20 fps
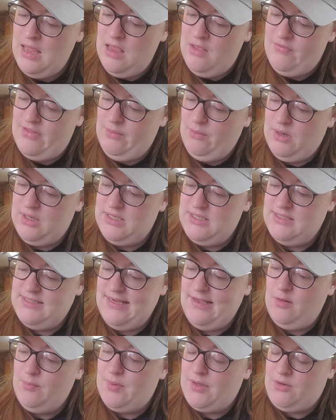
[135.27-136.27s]
They were on a
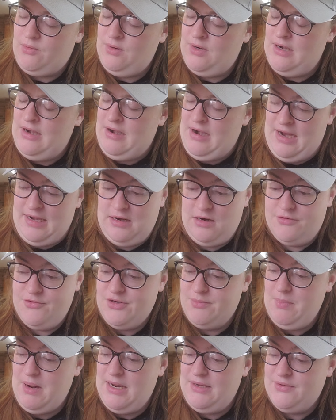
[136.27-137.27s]
sailboat
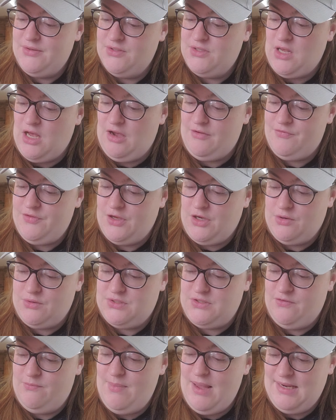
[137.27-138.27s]
900 miles off the
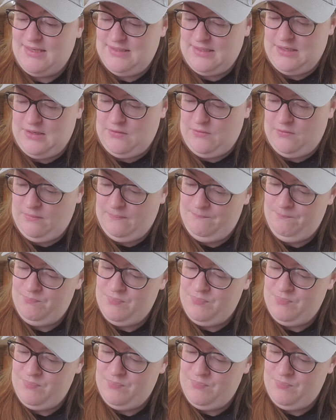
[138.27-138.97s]
coast of Mexico.